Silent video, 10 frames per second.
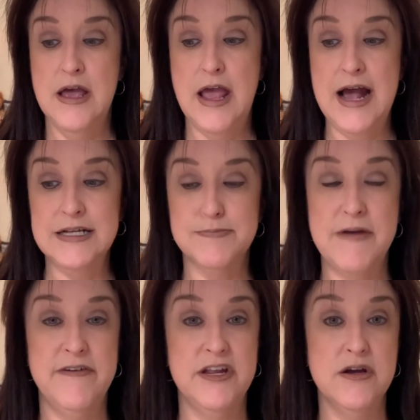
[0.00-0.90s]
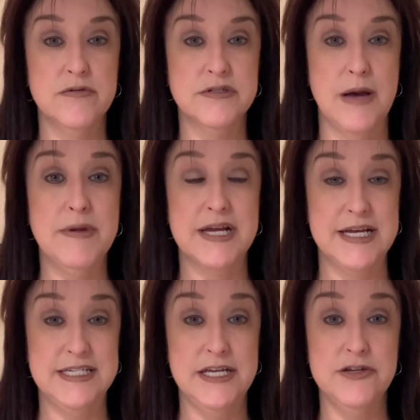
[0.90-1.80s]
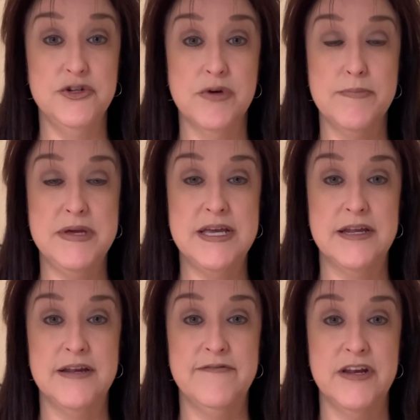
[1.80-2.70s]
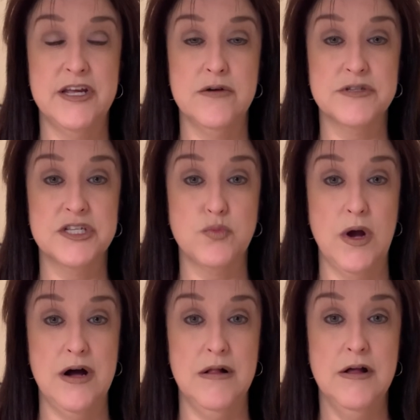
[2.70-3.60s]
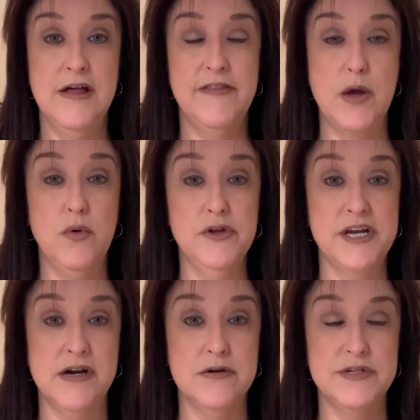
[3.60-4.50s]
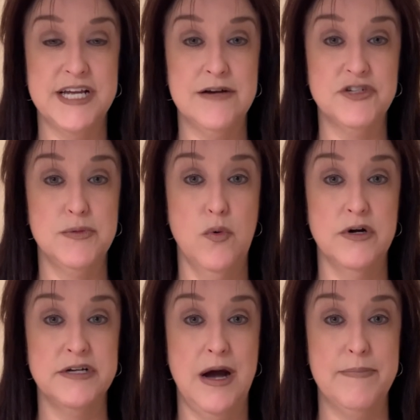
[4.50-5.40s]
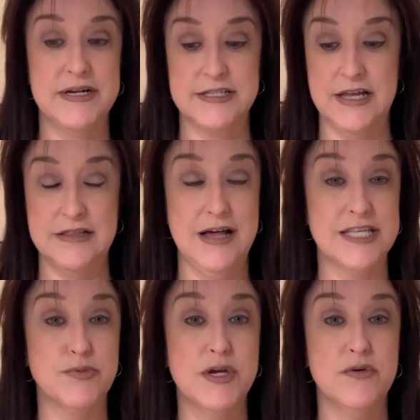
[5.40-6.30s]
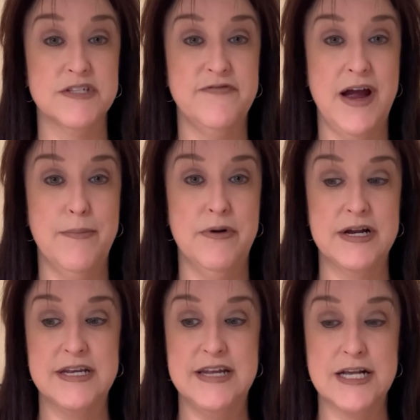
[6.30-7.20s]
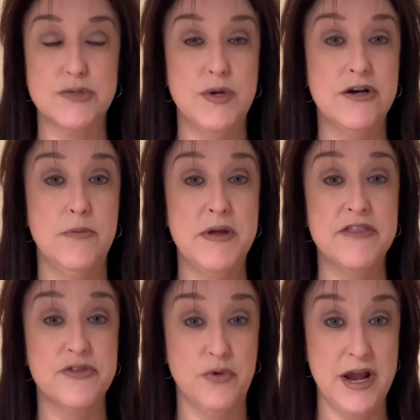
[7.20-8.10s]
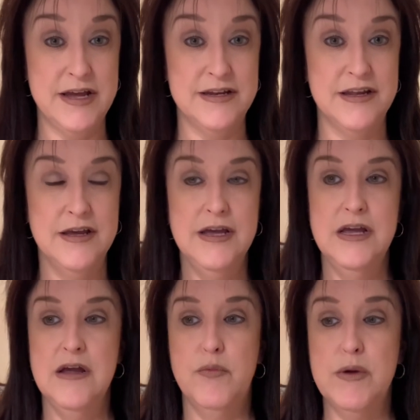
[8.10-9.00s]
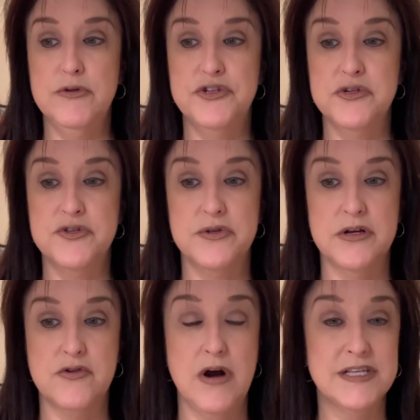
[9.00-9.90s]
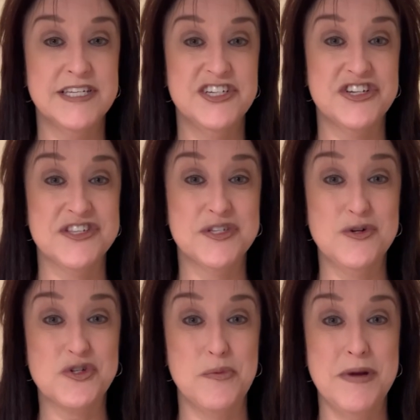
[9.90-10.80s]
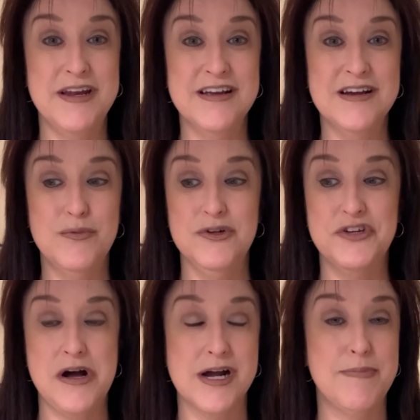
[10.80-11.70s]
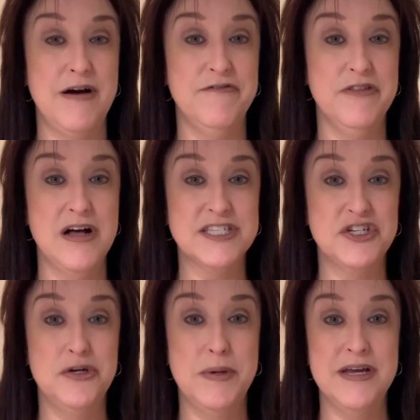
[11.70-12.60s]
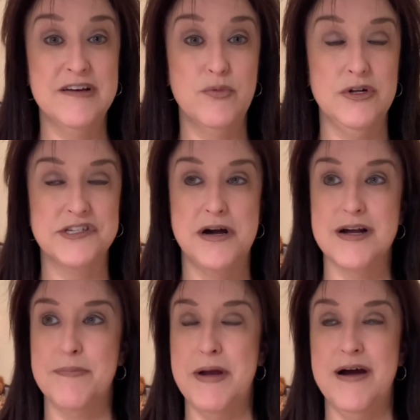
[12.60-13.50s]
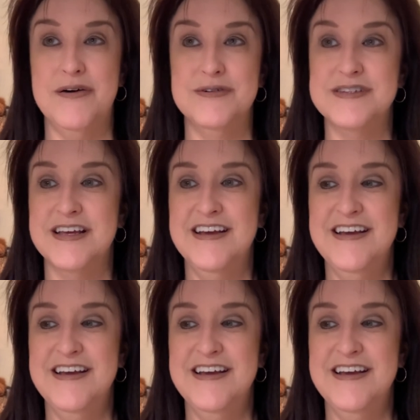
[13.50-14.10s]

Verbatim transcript: as my videos, I'm going to continue doing beginning videos as well. They will narrow down to more topics like last week was fabric. Next week will be thread. We will do cross stitch and social media. We'll talk about floss tubing. We'll talk about